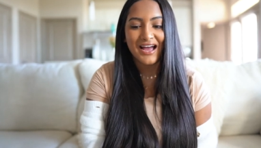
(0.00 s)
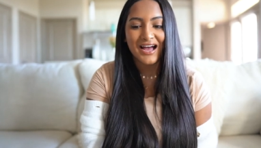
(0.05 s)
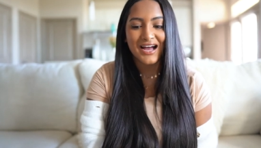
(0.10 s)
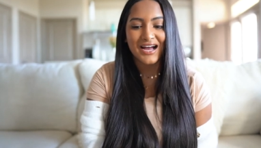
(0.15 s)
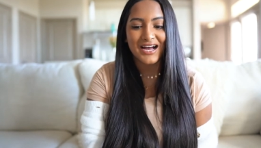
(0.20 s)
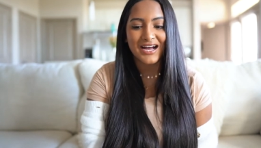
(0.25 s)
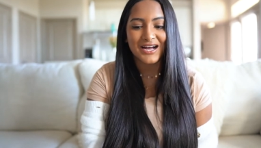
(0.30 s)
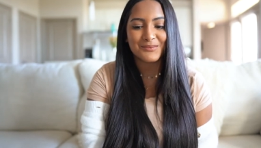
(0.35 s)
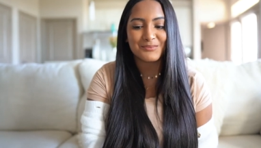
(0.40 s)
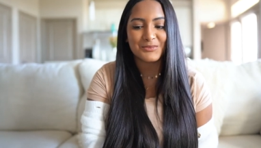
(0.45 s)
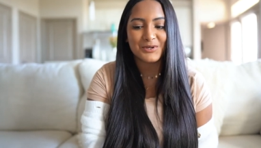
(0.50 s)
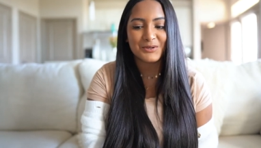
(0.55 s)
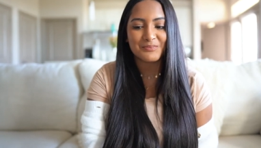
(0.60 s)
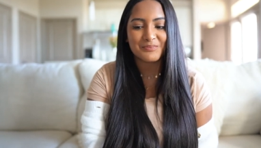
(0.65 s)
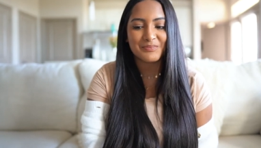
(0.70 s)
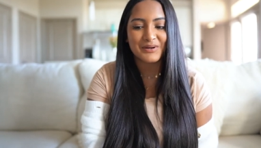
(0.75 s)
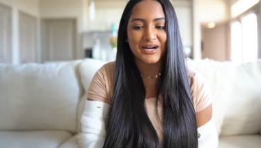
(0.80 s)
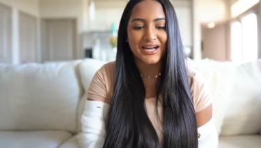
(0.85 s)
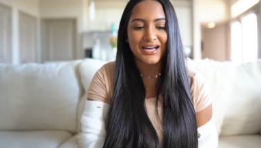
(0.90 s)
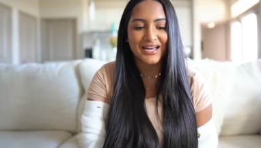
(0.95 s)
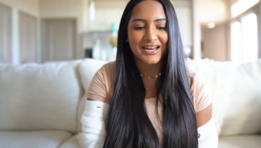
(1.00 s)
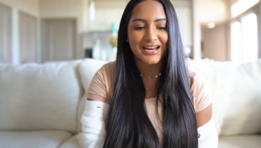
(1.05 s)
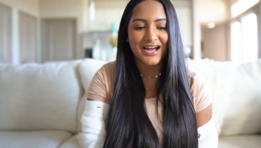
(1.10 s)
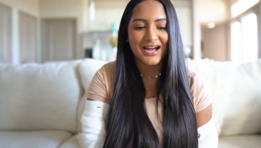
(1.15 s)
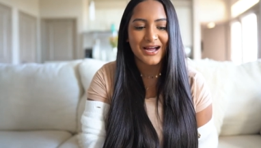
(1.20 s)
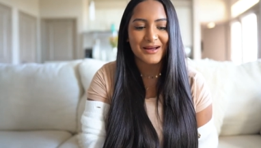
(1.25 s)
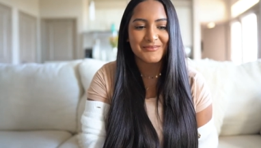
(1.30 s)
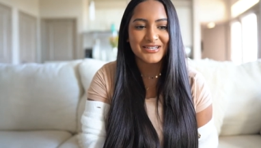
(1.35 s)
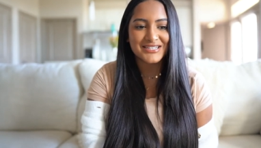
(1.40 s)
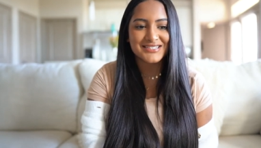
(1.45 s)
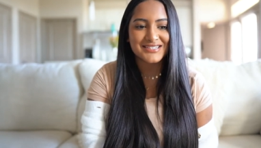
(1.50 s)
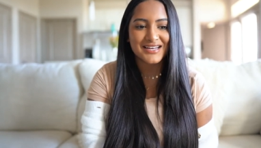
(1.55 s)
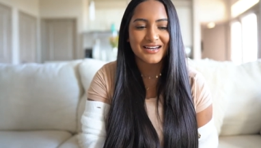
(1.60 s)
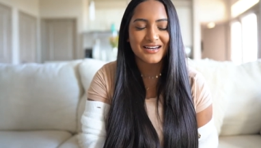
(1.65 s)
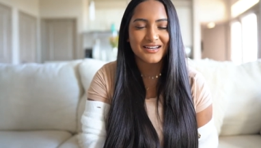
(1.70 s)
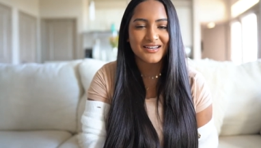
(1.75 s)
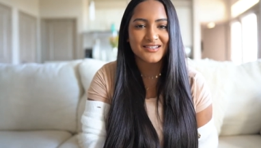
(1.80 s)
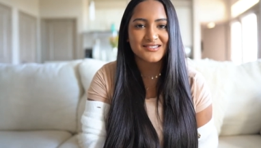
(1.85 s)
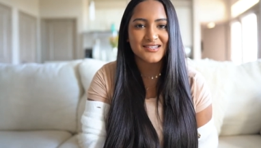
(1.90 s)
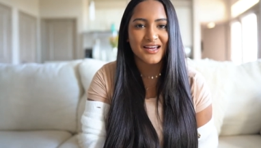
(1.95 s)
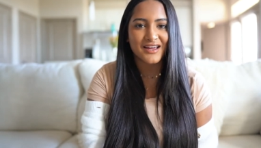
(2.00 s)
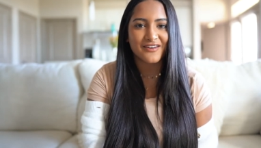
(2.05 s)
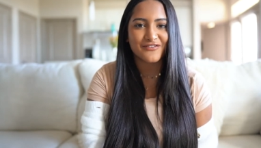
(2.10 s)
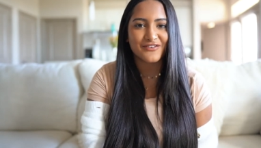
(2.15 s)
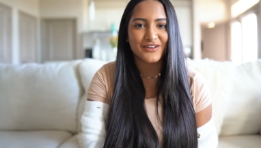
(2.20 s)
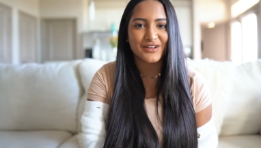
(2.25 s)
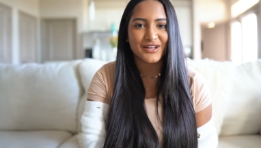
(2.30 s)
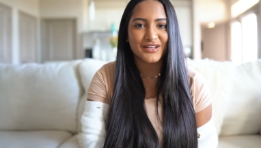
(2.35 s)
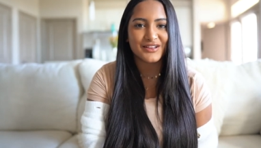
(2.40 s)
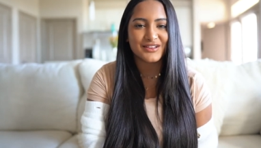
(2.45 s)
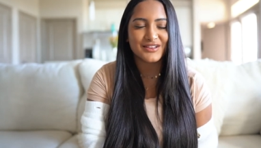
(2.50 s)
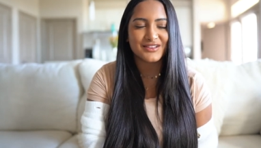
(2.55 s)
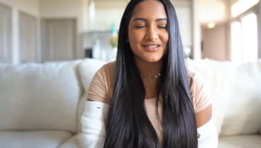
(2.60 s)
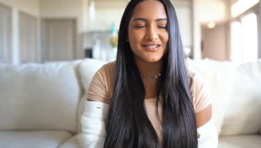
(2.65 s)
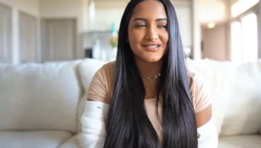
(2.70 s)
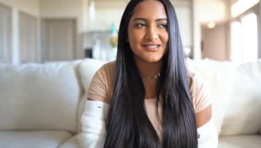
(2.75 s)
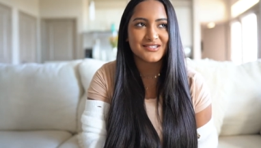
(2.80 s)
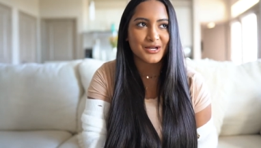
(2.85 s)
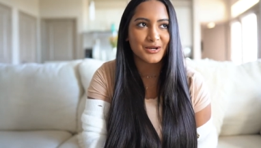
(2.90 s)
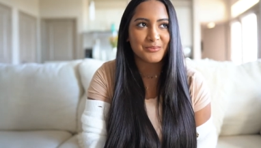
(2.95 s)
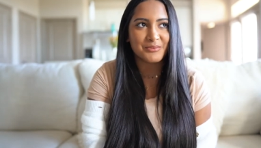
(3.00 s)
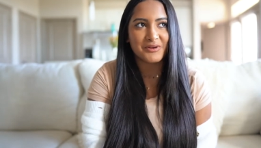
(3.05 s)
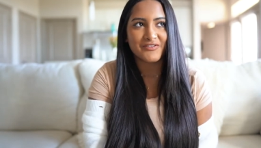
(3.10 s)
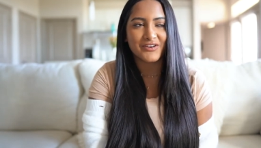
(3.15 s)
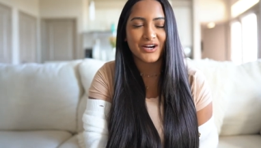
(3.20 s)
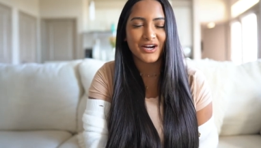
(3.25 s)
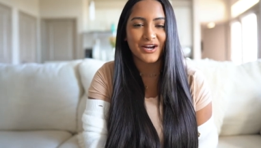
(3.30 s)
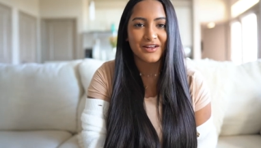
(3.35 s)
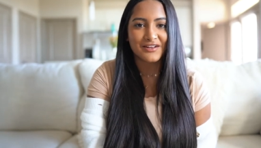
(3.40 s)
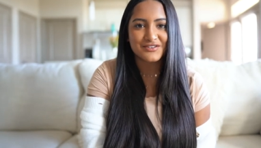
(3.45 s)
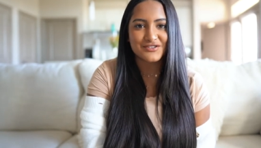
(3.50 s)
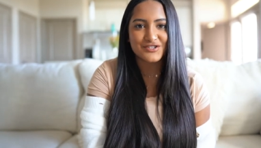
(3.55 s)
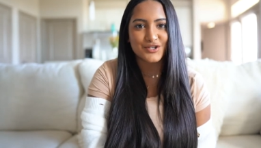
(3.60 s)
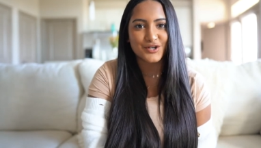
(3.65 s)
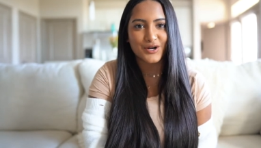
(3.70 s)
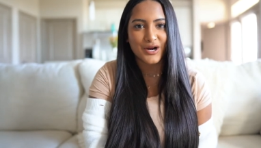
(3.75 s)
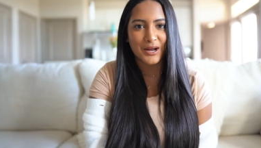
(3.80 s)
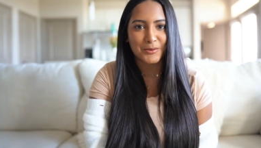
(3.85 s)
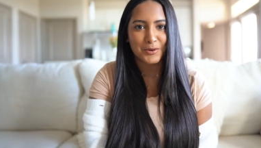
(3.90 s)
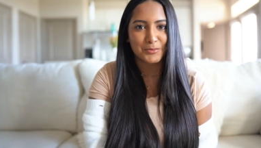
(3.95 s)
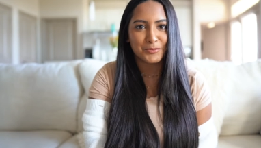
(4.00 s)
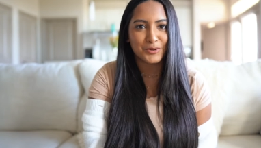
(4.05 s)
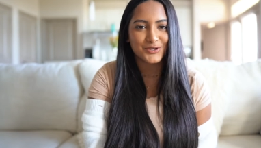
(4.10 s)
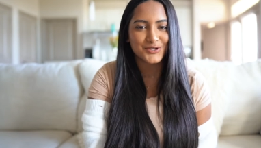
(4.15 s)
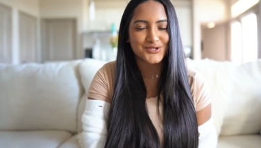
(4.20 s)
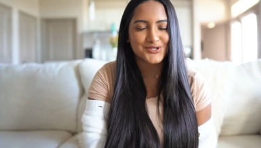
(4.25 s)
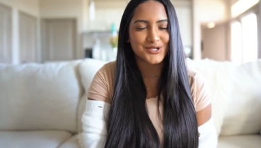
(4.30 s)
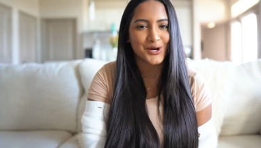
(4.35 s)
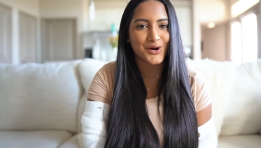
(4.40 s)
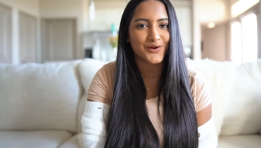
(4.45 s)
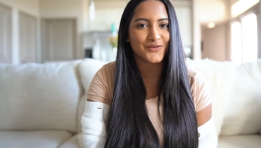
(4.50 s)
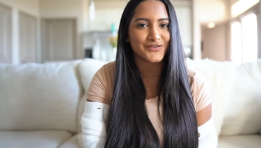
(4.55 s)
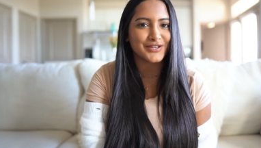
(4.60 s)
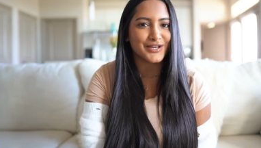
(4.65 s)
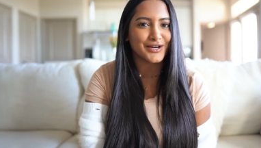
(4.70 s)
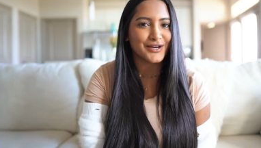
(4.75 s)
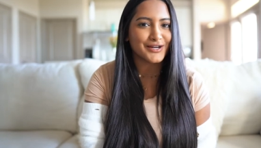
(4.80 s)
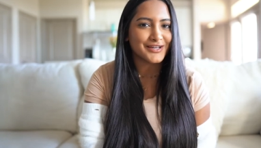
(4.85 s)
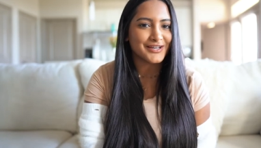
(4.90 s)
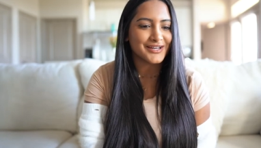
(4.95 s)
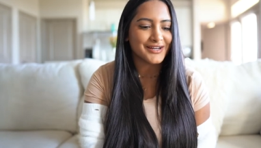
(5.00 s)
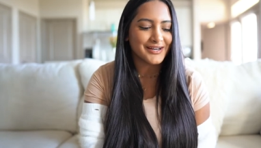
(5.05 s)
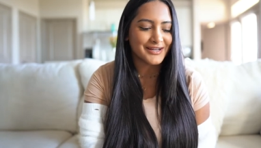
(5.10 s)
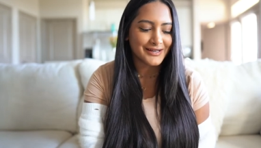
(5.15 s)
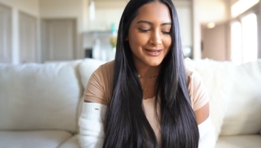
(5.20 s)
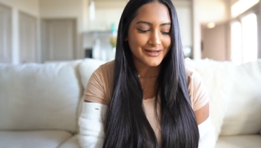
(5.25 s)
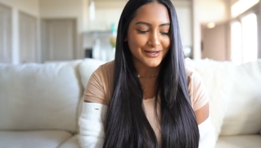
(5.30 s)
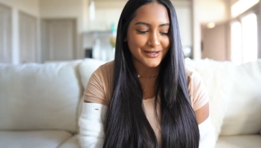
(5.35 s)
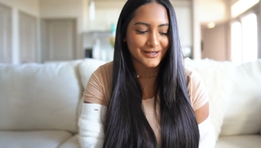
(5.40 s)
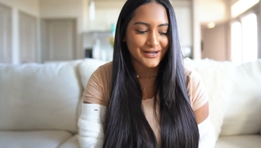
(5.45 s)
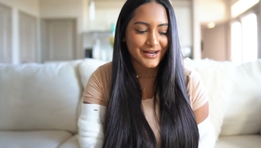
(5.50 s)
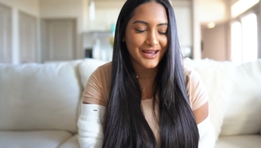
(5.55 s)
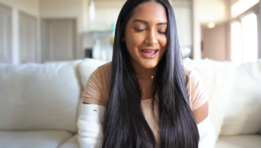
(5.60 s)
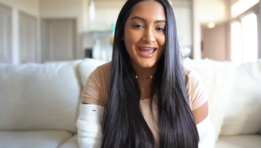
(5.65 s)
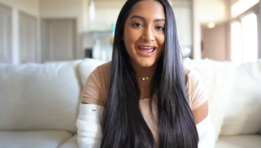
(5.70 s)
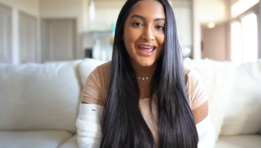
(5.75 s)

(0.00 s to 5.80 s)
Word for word: Um, but I'm excited because I feel like going to be very Instagrammable, so hopefully I'll get a good